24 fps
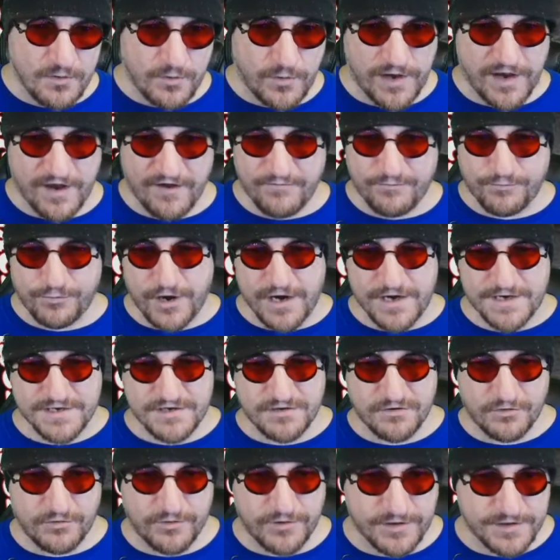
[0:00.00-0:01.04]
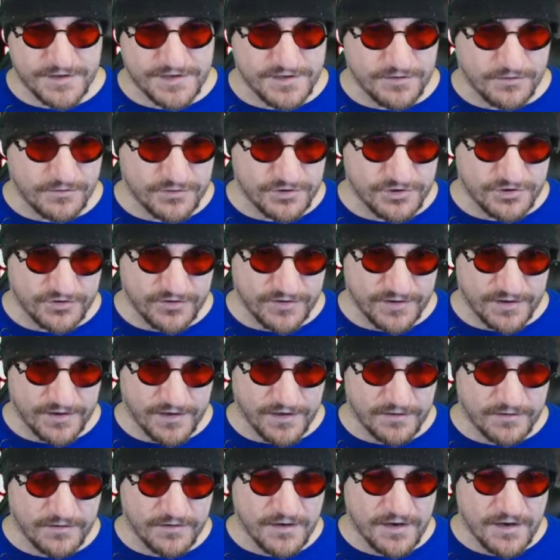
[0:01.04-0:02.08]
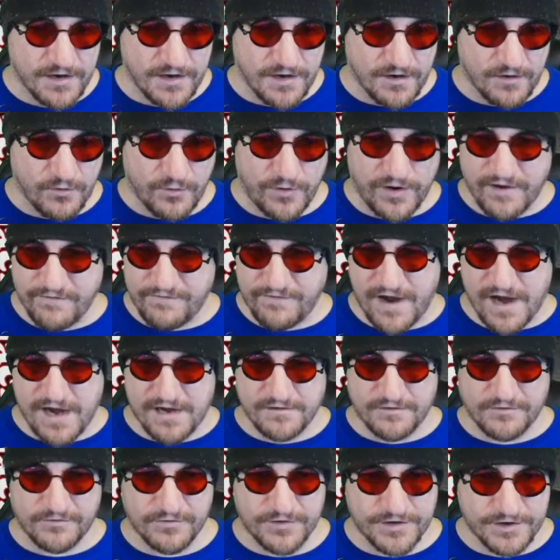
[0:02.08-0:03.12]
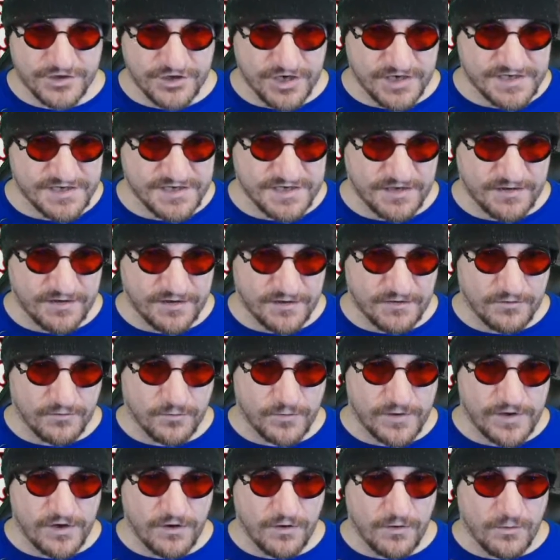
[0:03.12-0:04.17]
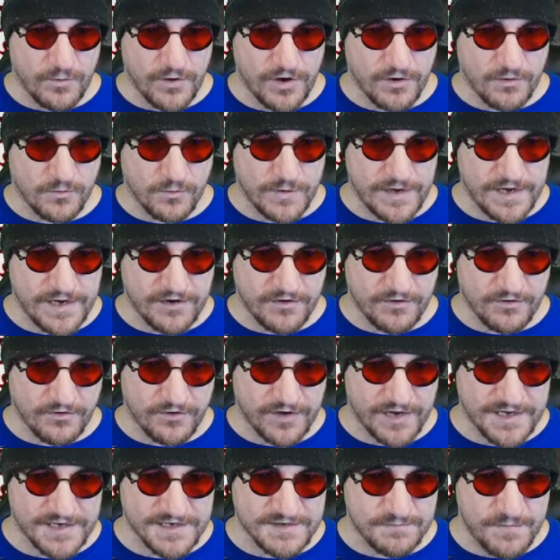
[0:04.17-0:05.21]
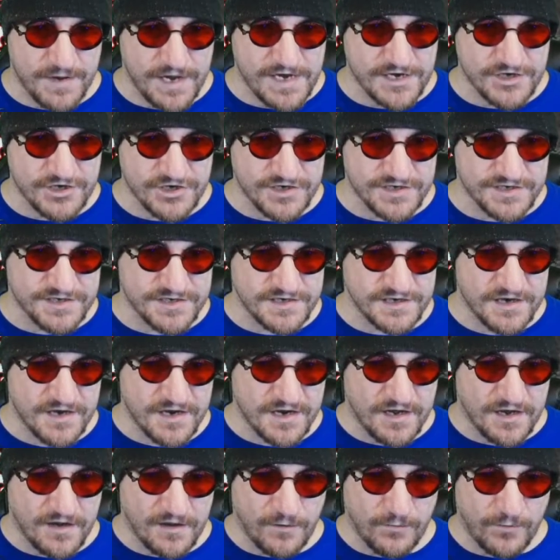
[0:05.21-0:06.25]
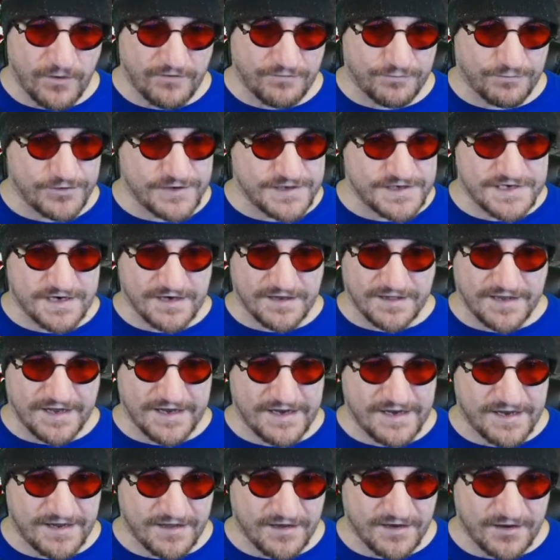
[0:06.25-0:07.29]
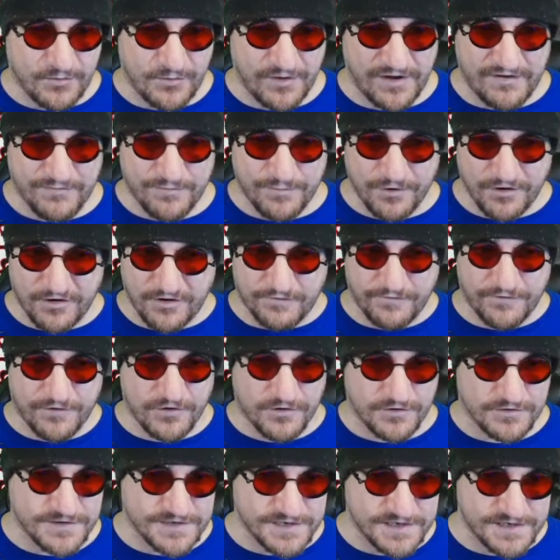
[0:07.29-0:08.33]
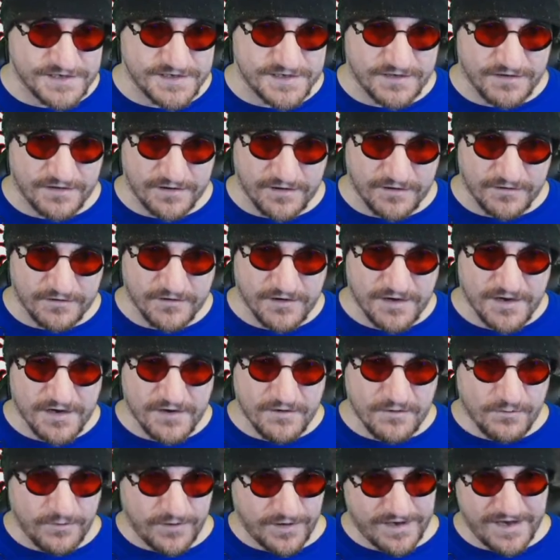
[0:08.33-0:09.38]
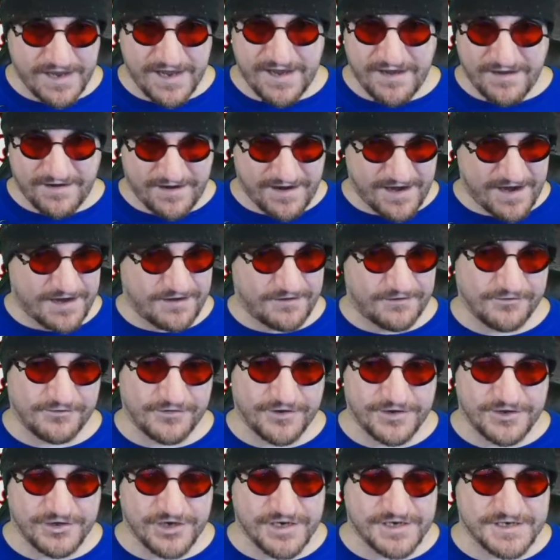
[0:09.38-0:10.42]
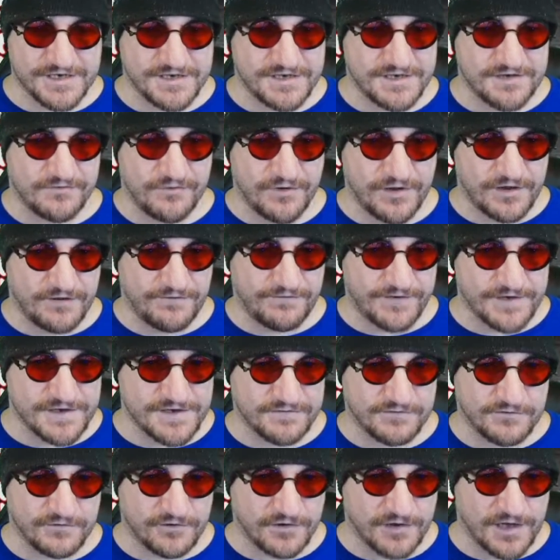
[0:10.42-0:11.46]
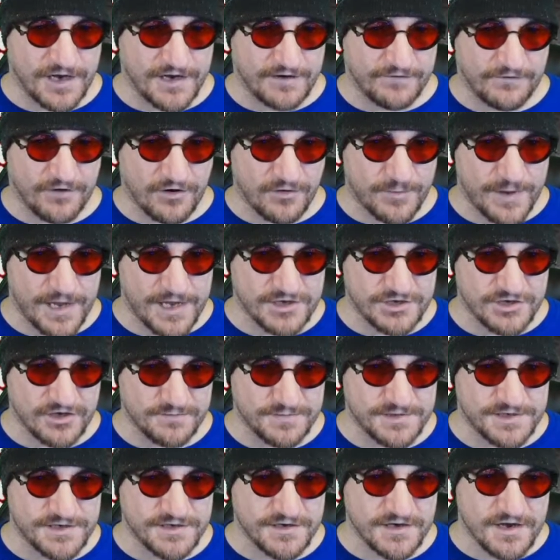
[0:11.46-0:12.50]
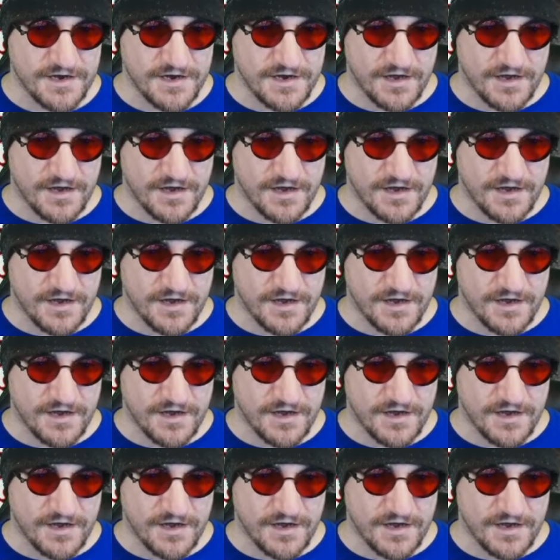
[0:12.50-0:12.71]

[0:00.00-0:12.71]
We have Braxnorian Soldier in there. Uh, we have Adler the Just in there. We know we are weaker against mages. Uh, we have Priest of the Light in there. We have Book of Curses in there. We, again, Adler the Just really fits for a lot of our matchups.